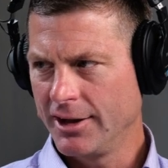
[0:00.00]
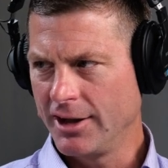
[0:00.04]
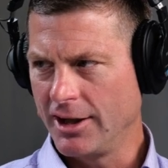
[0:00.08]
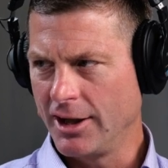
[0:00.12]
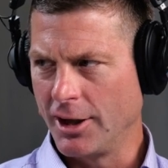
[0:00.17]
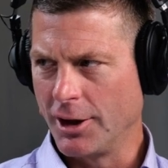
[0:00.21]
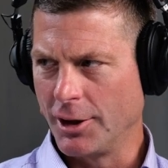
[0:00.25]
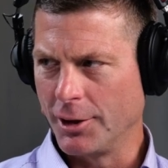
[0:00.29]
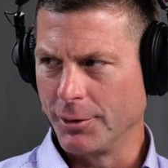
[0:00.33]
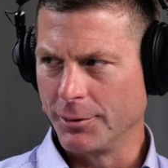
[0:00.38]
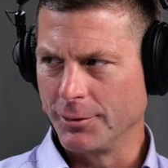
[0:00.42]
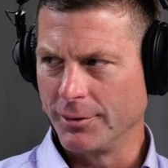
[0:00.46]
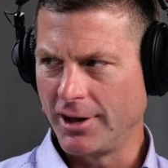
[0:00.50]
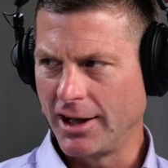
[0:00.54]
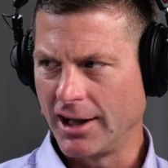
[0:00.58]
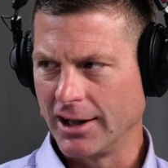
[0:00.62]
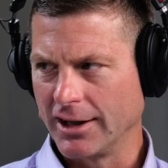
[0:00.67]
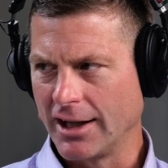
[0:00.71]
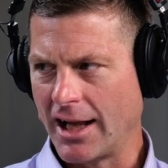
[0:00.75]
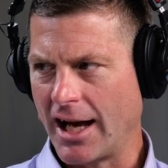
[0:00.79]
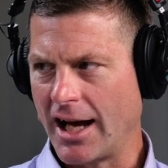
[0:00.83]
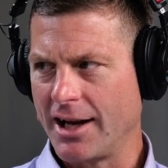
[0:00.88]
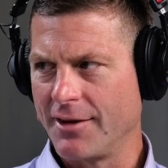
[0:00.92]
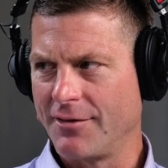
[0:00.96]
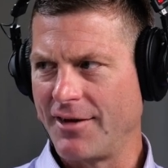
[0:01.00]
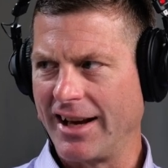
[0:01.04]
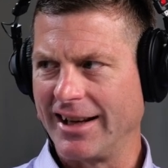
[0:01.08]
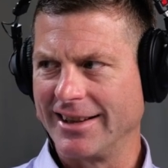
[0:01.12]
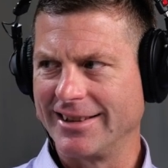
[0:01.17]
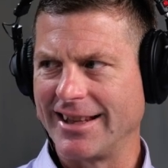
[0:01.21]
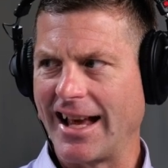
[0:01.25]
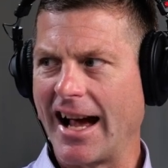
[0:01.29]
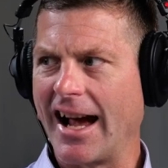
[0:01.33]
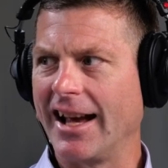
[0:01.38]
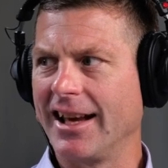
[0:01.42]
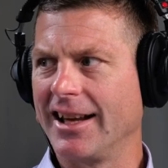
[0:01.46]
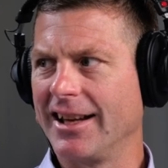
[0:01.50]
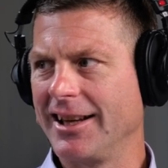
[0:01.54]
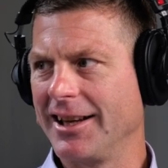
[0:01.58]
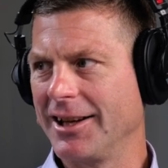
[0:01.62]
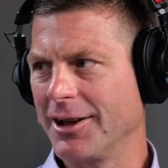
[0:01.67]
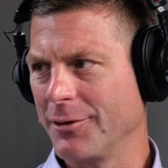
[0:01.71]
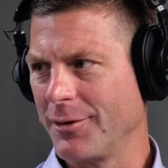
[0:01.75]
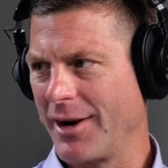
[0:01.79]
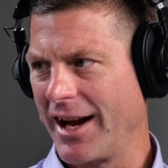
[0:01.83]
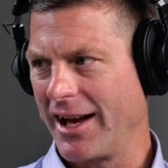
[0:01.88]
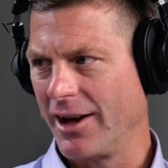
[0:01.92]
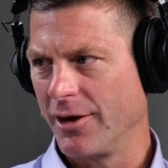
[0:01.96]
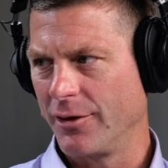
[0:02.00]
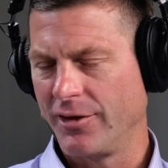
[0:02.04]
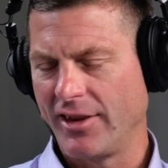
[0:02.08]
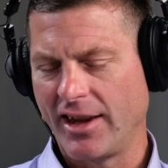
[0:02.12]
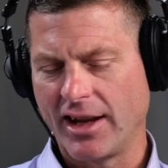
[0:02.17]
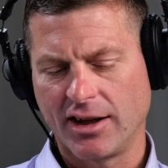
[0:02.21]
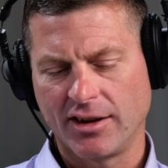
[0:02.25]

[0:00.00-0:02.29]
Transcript: a lot of anxiety around